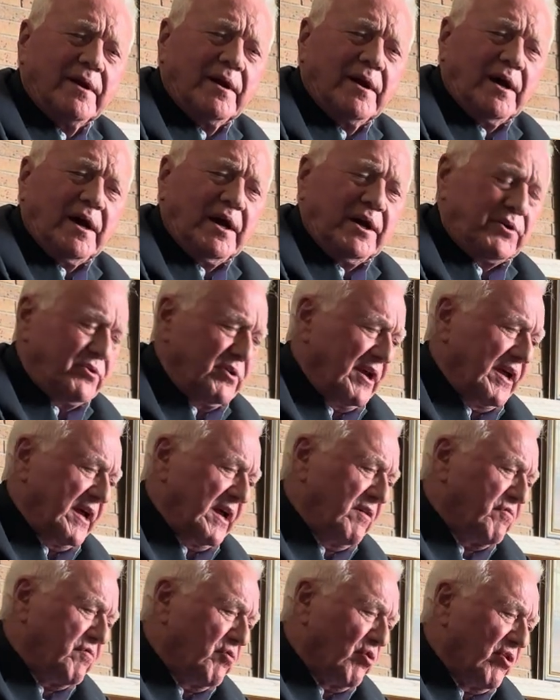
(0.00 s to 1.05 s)
I
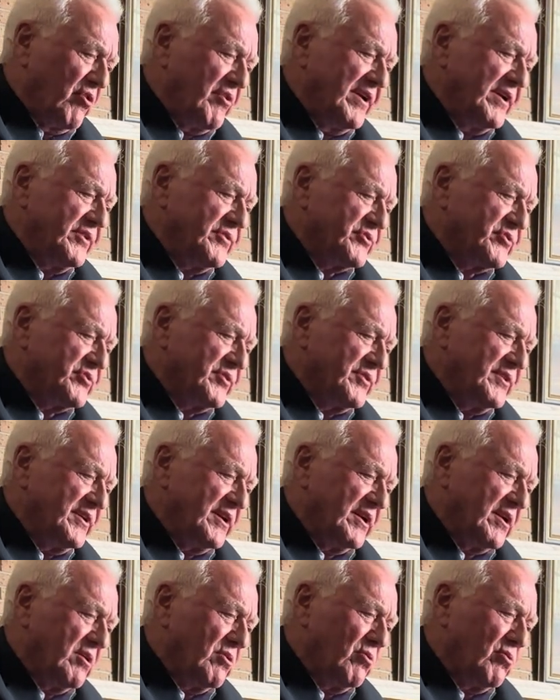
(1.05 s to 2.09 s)
have worries, you
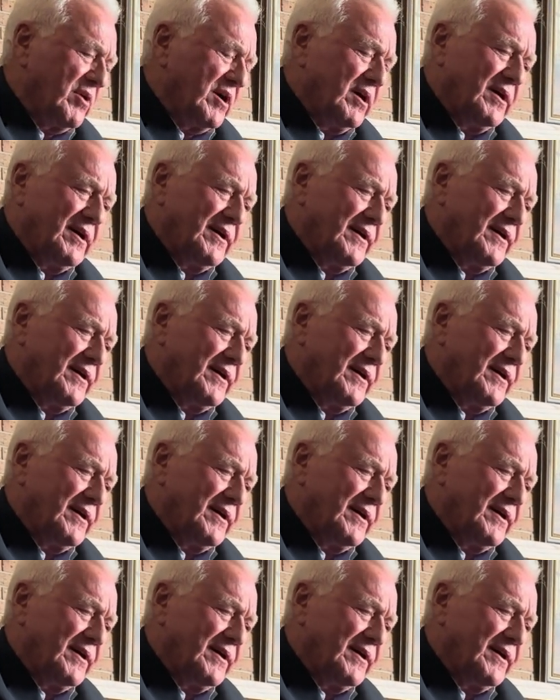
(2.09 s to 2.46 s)
know,